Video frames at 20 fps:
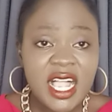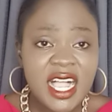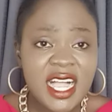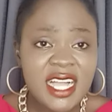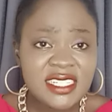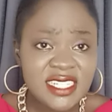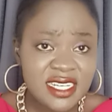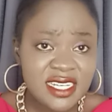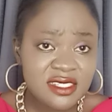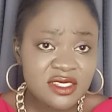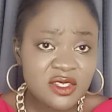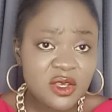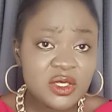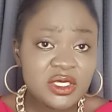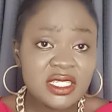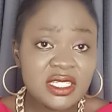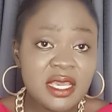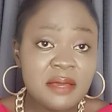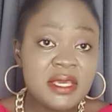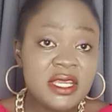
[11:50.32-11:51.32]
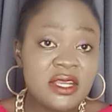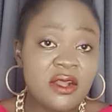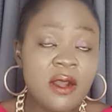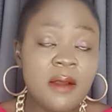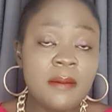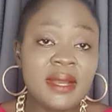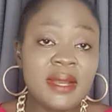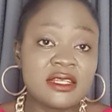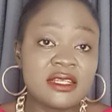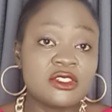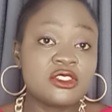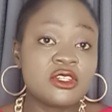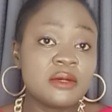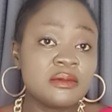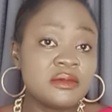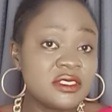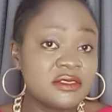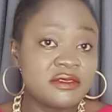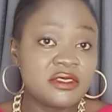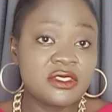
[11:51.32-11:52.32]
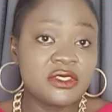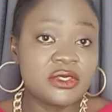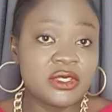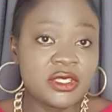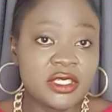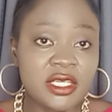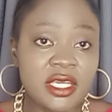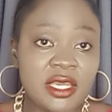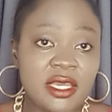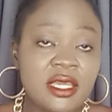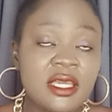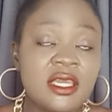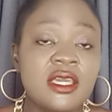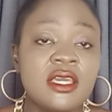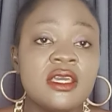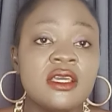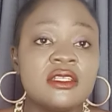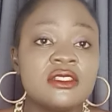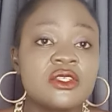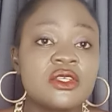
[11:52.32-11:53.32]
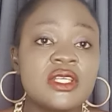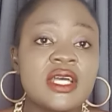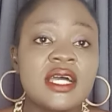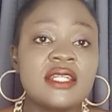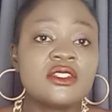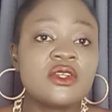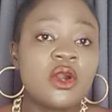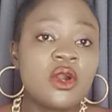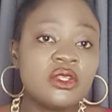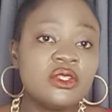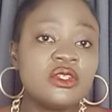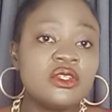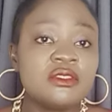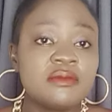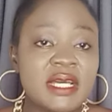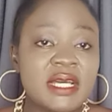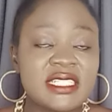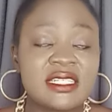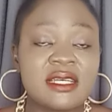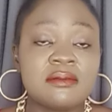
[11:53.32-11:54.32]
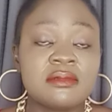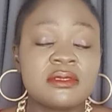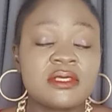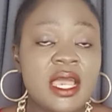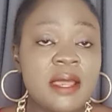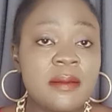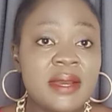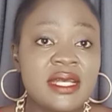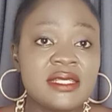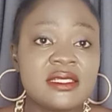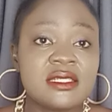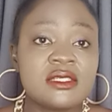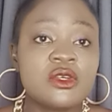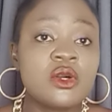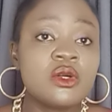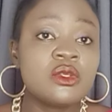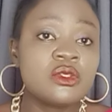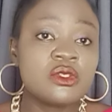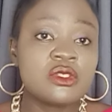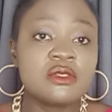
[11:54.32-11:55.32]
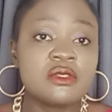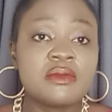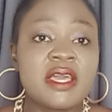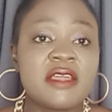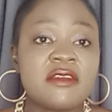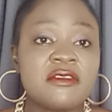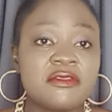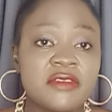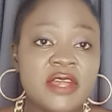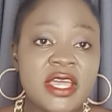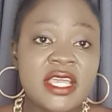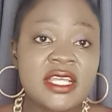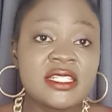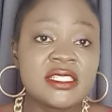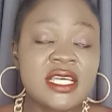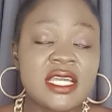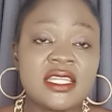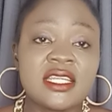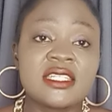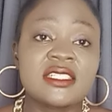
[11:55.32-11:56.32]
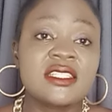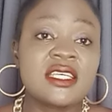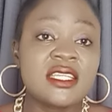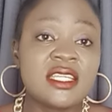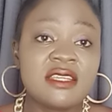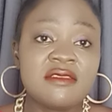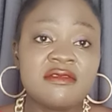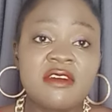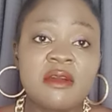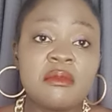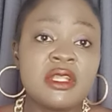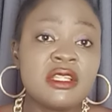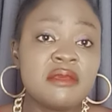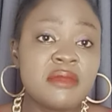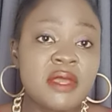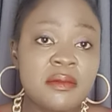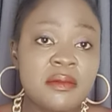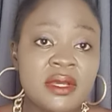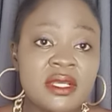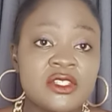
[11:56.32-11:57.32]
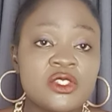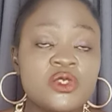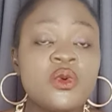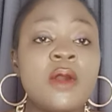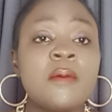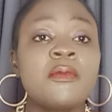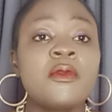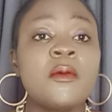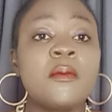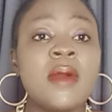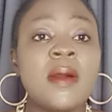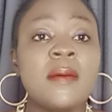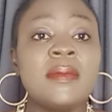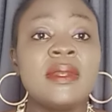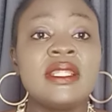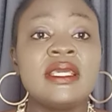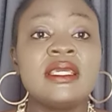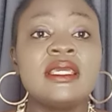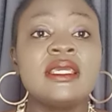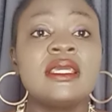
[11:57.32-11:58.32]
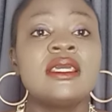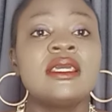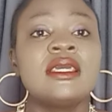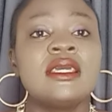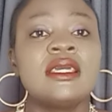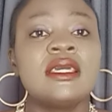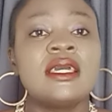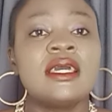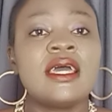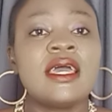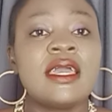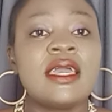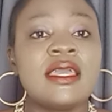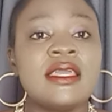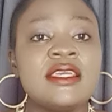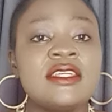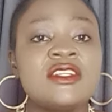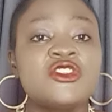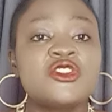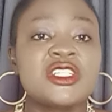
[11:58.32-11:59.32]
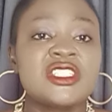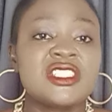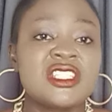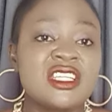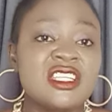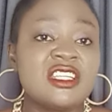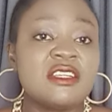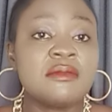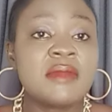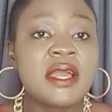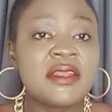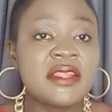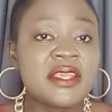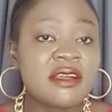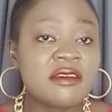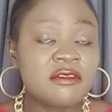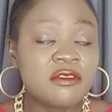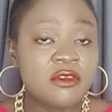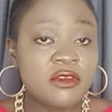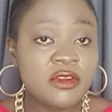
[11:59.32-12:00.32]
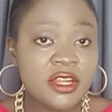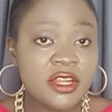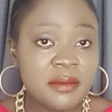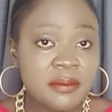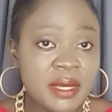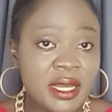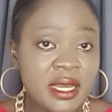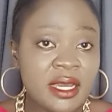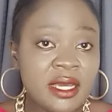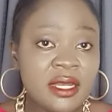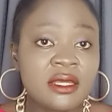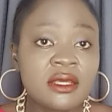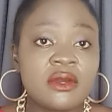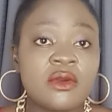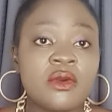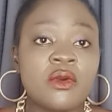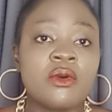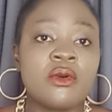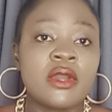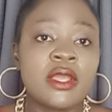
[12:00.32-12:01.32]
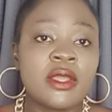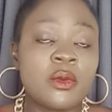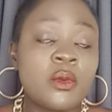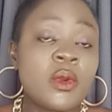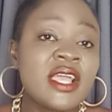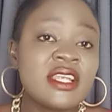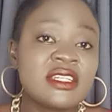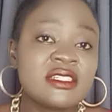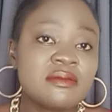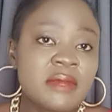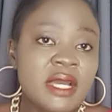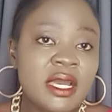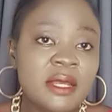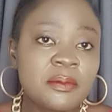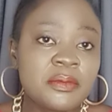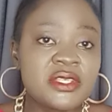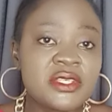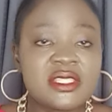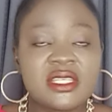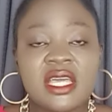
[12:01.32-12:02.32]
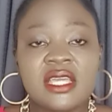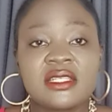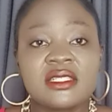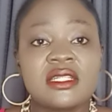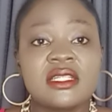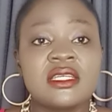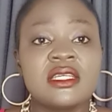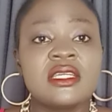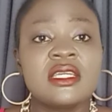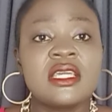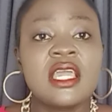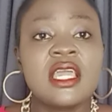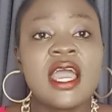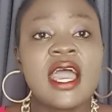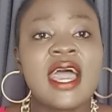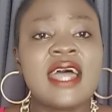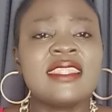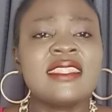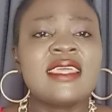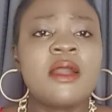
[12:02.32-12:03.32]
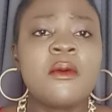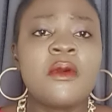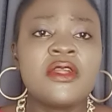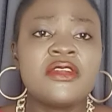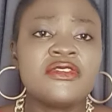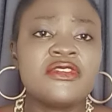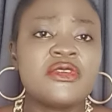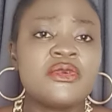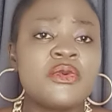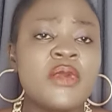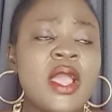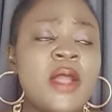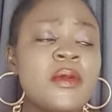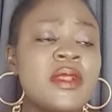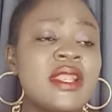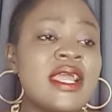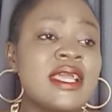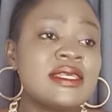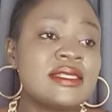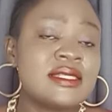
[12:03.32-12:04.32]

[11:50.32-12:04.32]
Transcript: I just thought, let me come and drop this video here, so that all those my subscribers and all those my friends and extended family members who are probably interested in marrying a foreign man, or a white man precisely, and they're wondering, where will I